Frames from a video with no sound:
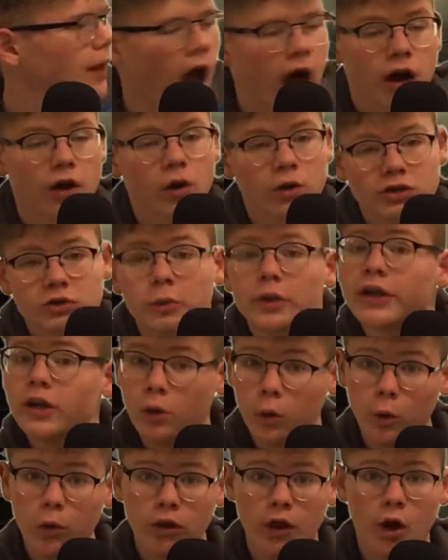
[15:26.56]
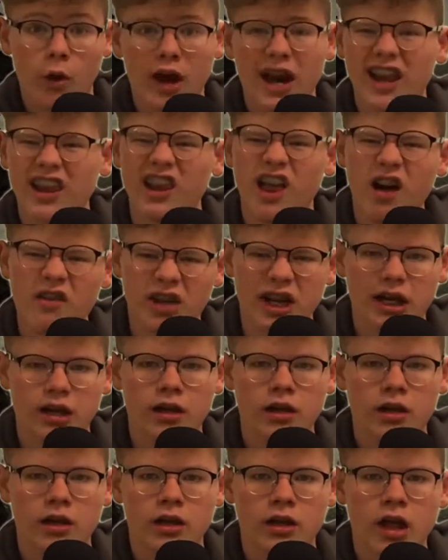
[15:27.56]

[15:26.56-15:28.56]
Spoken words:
I don't know. It's really cool, though, and I love it.